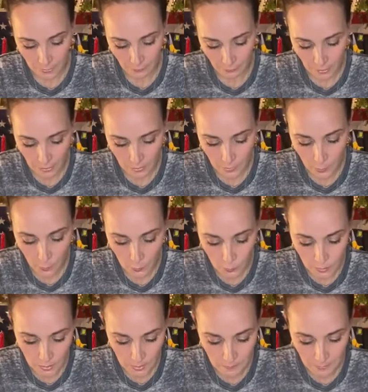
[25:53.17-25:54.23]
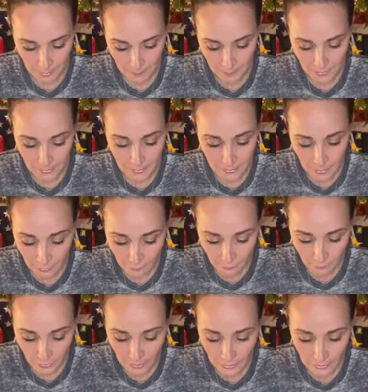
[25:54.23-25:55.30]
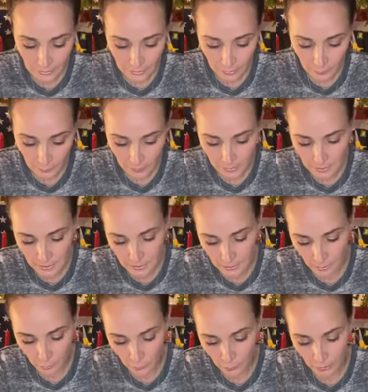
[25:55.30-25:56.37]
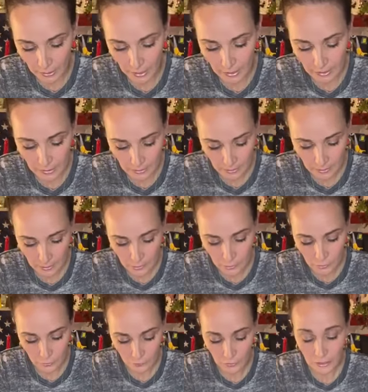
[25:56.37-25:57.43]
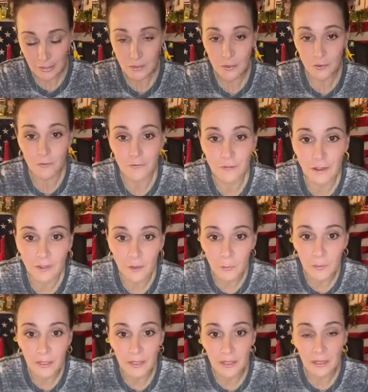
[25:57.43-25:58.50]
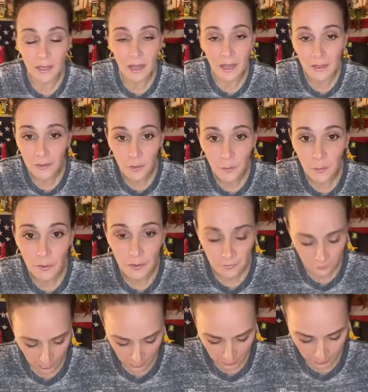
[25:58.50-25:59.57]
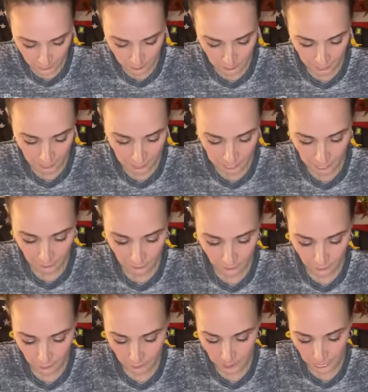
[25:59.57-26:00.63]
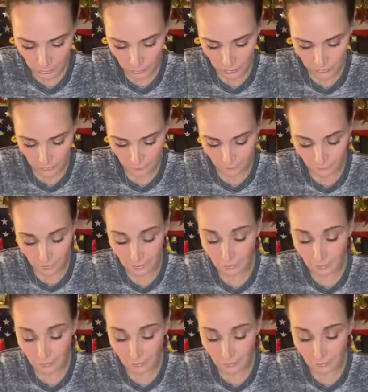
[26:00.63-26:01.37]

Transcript: The event is hosted by myself and Lynn with D&L Create. So if you guys aren't following either one of us, please give the pages a